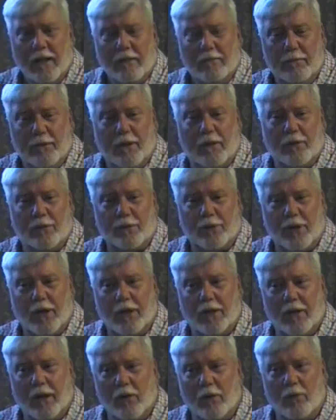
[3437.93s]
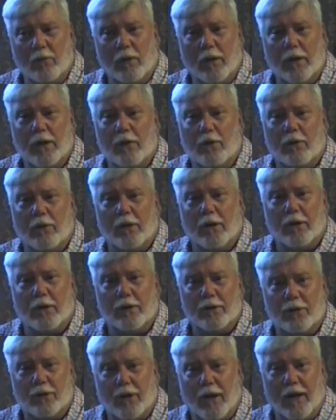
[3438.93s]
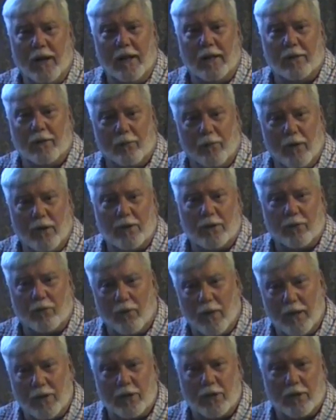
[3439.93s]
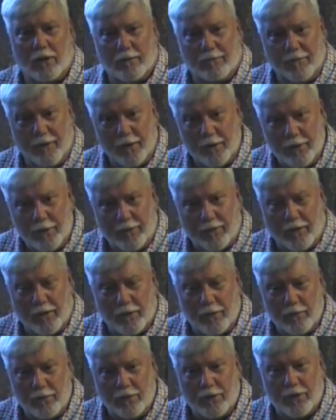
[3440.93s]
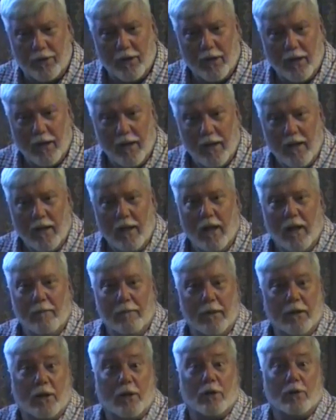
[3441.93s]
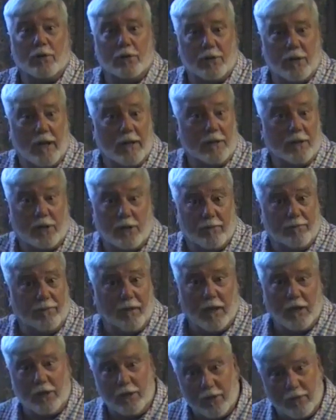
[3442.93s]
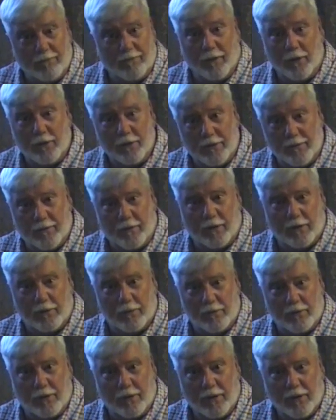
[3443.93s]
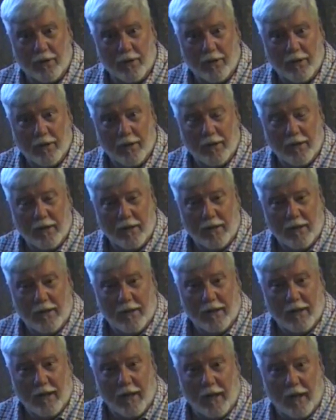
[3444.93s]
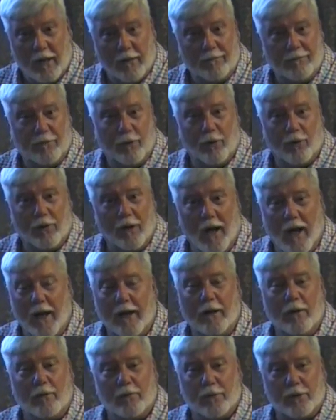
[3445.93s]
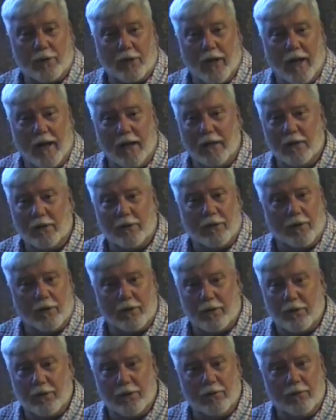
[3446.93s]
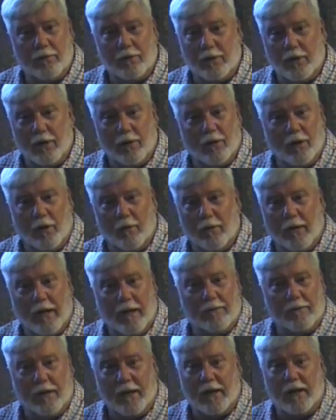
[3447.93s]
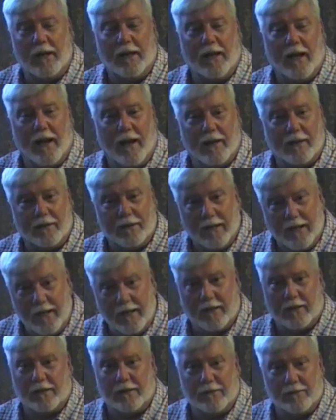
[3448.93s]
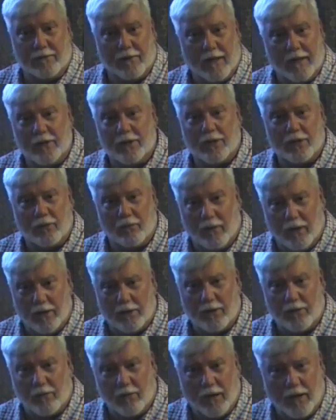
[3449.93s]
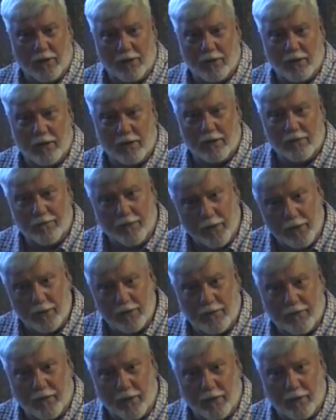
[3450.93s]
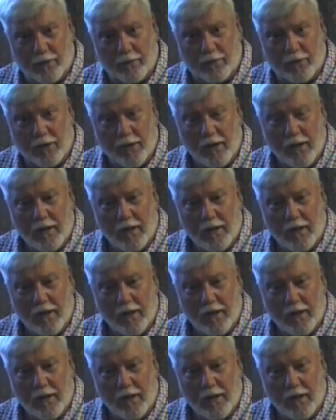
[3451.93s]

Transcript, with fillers: Because see, the only way you can understand the resurrection of the first fruits, because that's the feast of first fruits. If you're not on his calendar, you, you don't have any idea that's the resurrection of the first fruits